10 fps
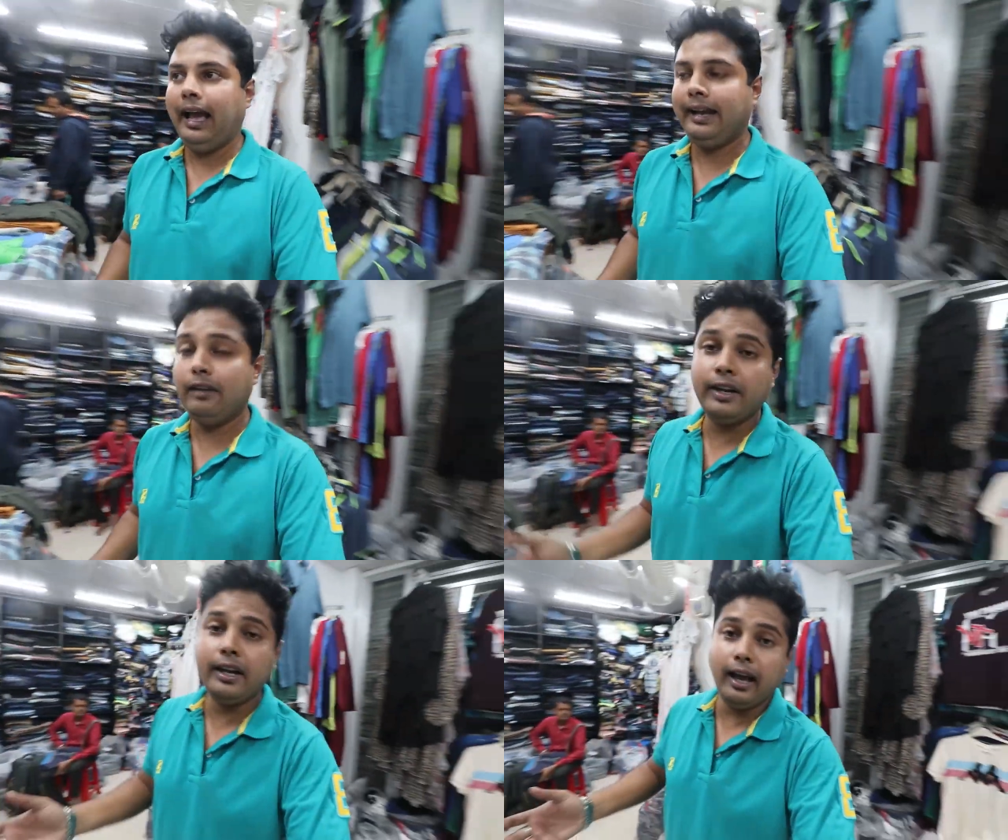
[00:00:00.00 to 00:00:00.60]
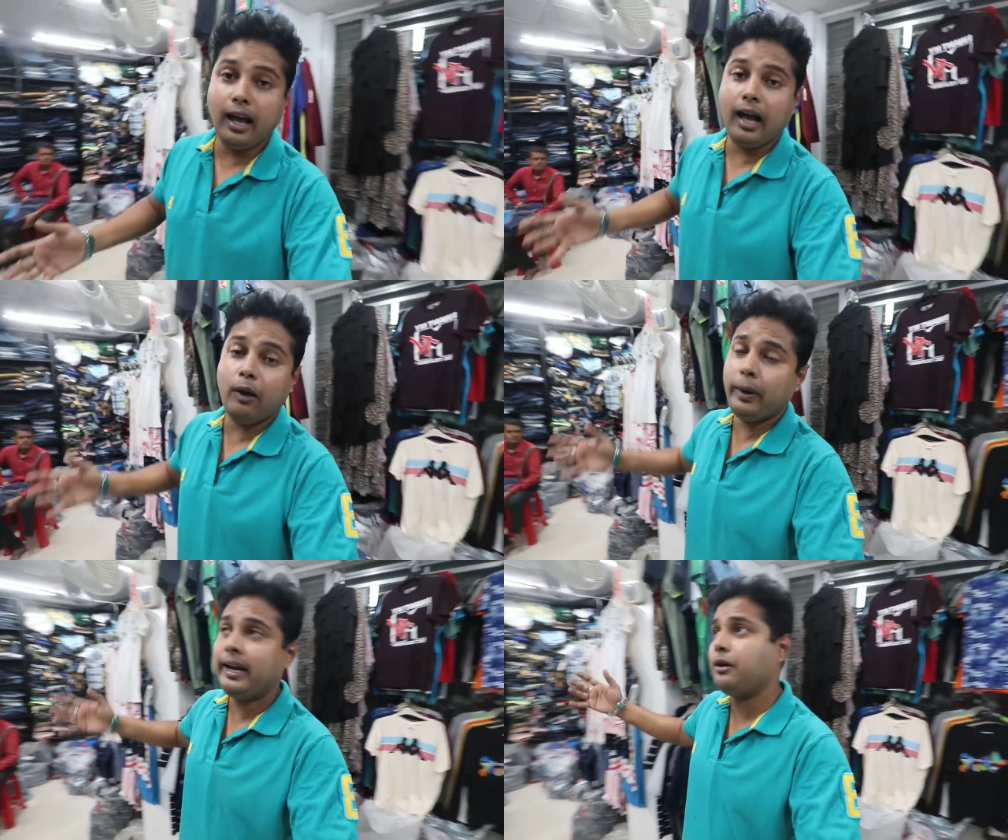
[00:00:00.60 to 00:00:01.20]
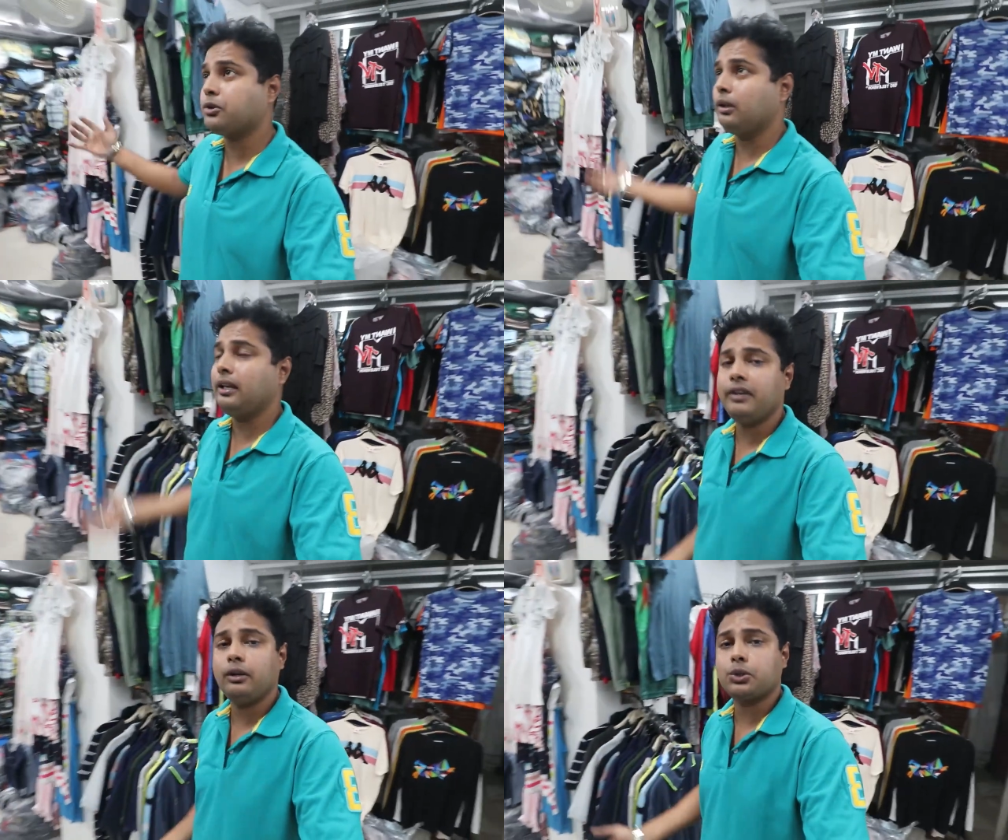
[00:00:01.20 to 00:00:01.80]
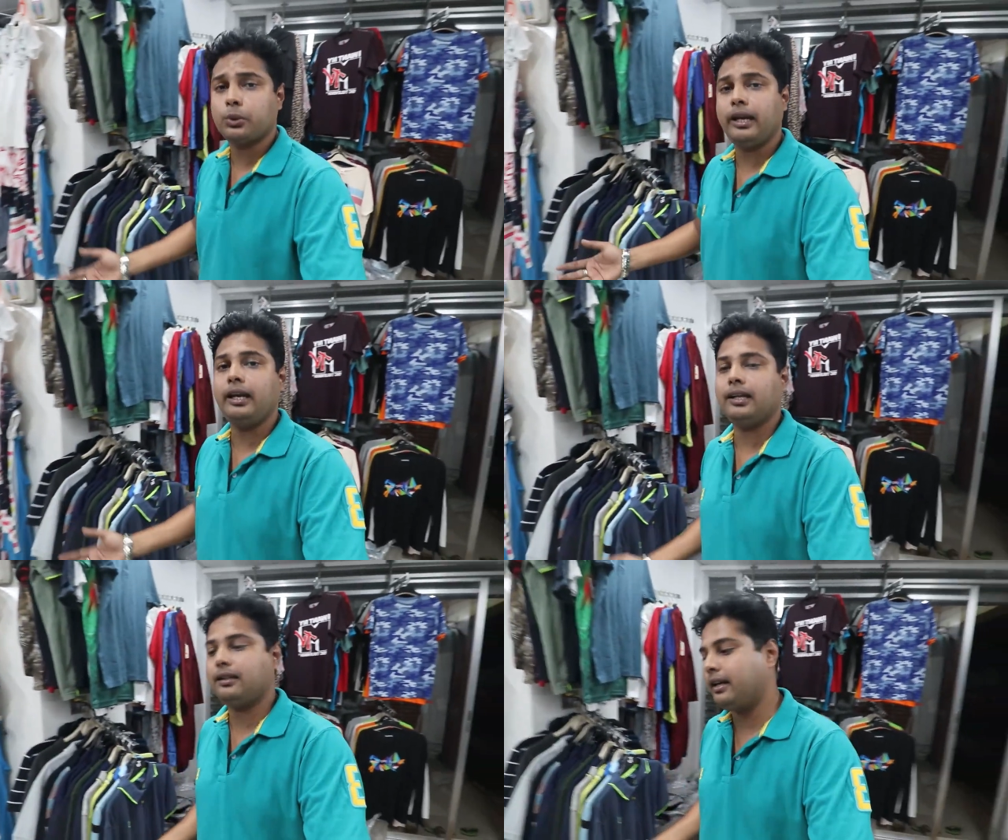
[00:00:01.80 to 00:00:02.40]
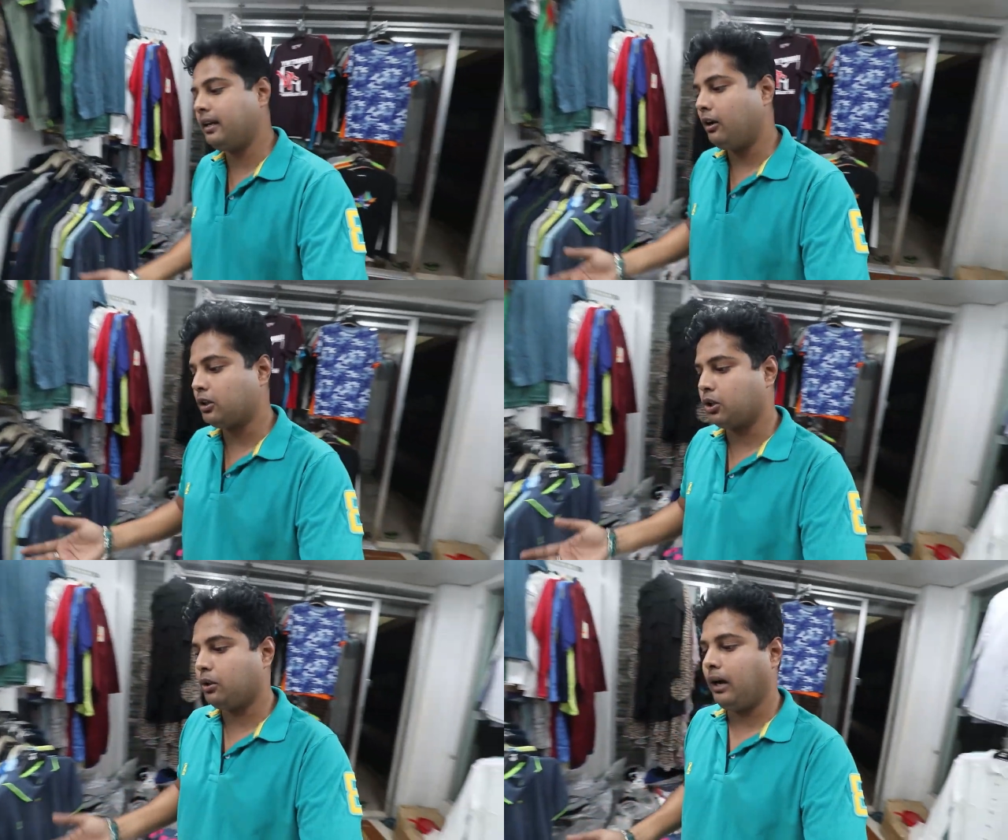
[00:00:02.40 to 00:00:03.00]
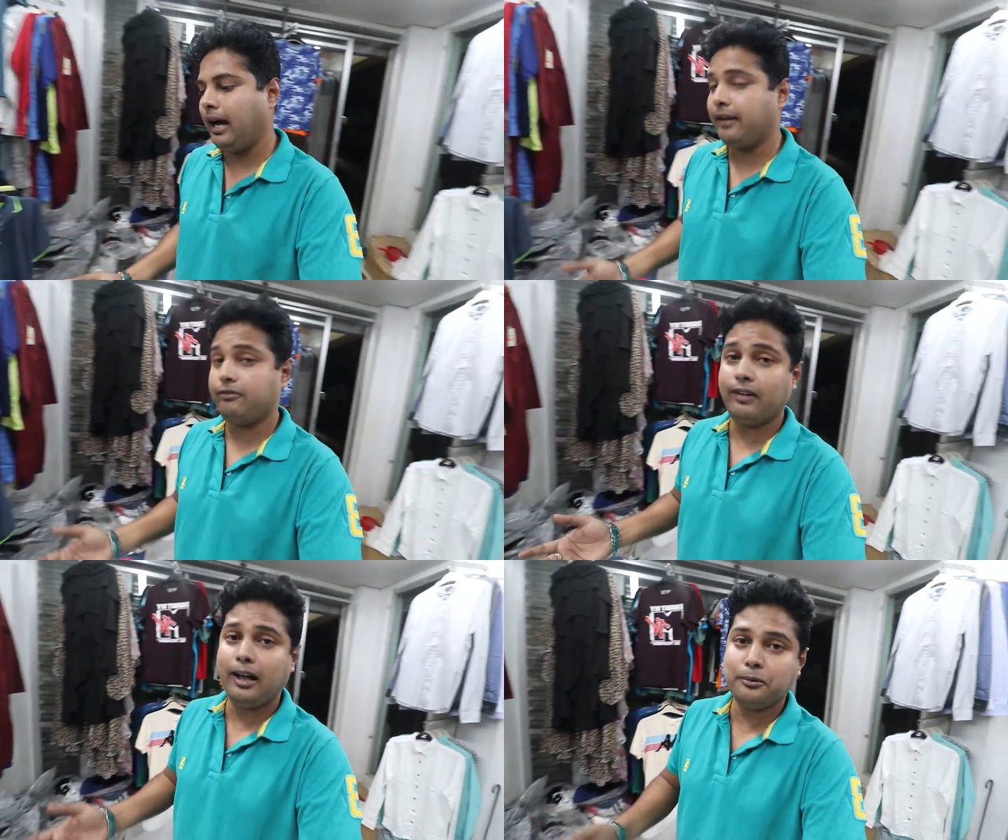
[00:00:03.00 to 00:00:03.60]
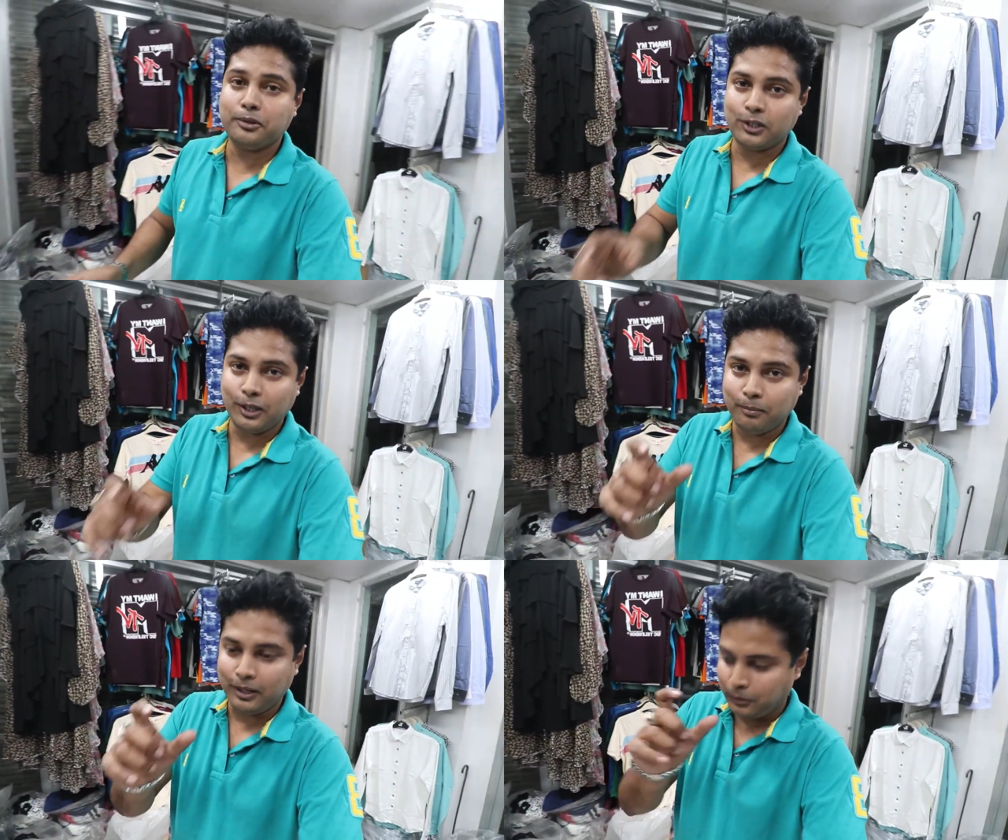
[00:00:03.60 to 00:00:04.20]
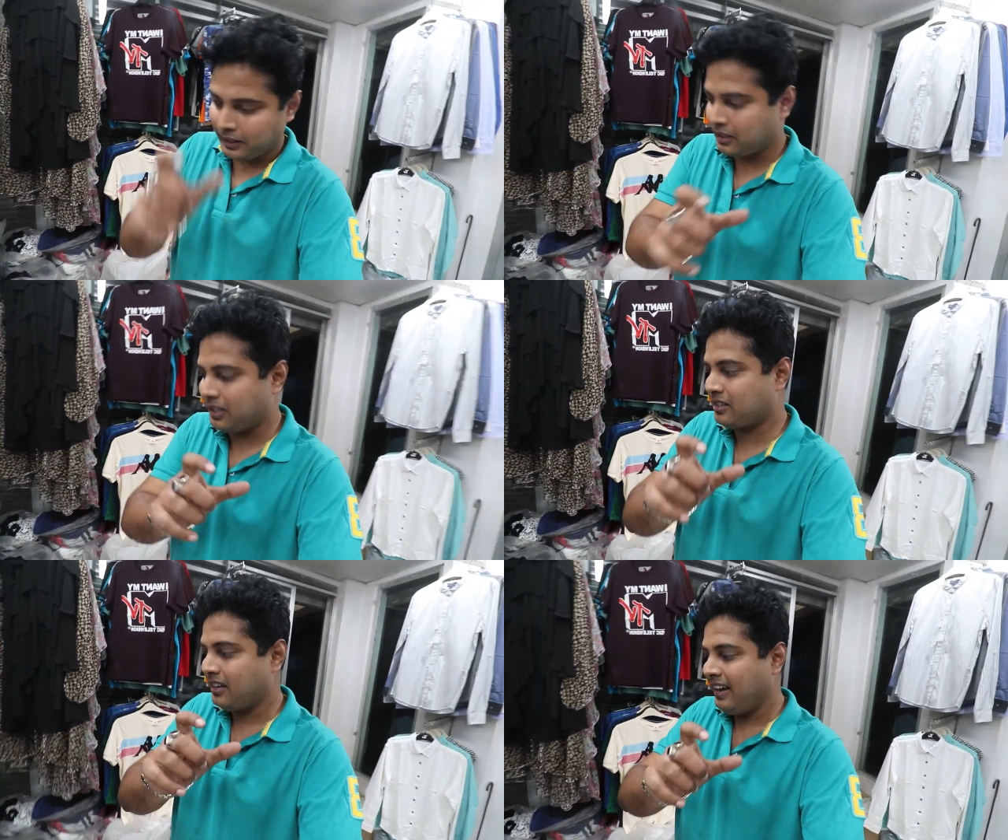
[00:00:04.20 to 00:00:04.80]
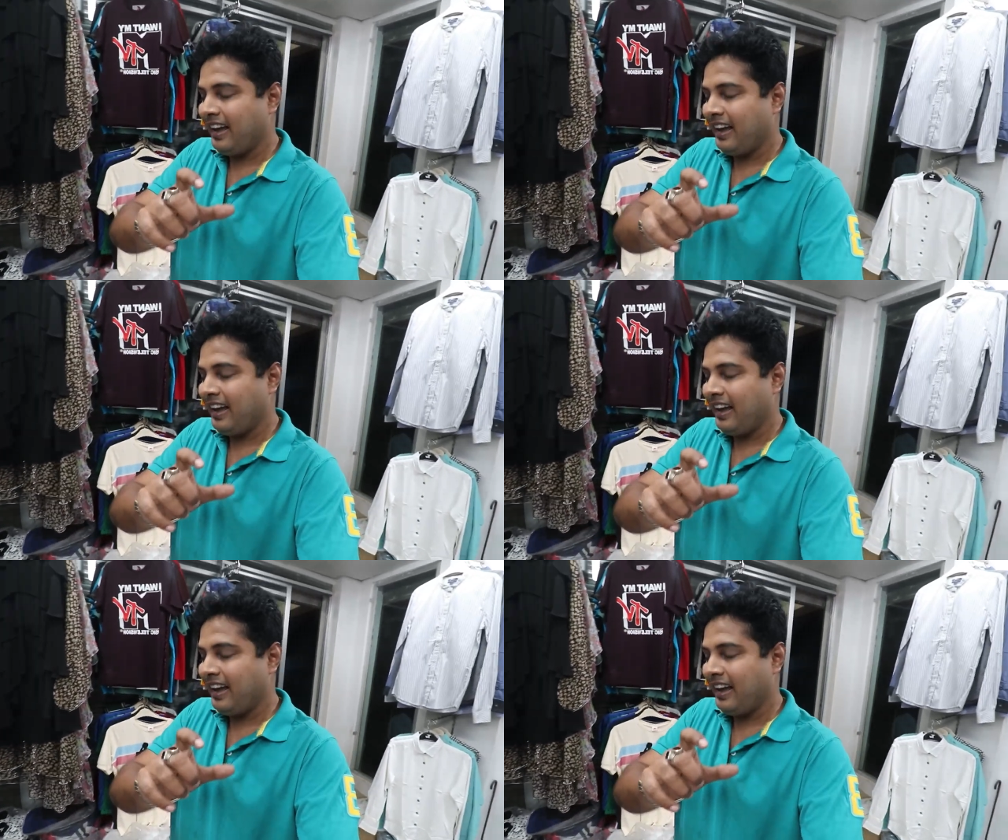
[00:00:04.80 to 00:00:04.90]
And even uh, when I used to live in Australia, then also I found some uh, dresses